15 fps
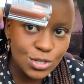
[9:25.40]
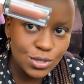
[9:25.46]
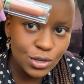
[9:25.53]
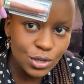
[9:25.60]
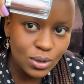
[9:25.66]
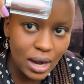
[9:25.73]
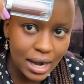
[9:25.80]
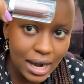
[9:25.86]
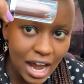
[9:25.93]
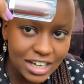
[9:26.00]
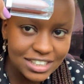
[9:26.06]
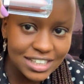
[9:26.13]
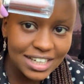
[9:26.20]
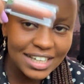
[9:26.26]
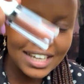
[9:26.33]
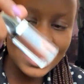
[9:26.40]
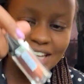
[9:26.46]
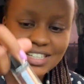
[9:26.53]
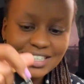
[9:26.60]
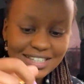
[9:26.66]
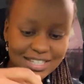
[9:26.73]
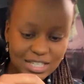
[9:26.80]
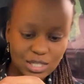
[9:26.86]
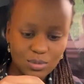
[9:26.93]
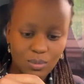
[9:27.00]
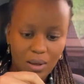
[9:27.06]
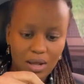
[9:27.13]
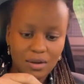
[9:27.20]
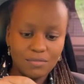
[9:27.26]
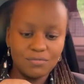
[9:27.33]
So you can actually get this
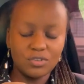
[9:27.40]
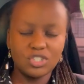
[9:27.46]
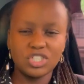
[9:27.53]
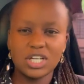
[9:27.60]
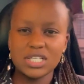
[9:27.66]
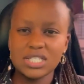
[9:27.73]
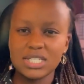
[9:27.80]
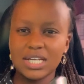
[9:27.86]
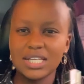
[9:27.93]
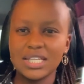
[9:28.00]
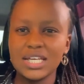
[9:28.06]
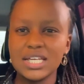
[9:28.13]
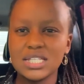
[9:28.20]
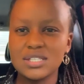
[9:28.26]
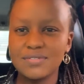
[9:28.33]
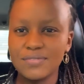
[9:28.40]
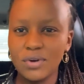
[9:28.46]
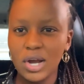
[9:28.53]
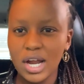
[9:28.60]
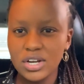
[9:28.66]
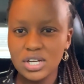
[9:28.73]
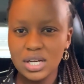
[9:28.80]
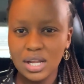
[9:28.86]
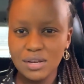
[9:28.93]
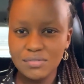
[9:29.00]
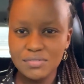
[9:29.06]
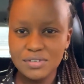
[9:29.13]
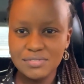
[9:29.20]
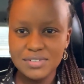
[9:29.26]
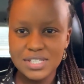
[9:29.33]
one for just, I think it's
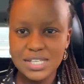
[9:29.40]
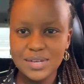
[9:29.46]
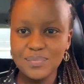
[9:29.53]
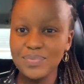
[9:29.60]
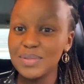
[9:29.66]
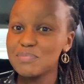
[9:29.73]
450.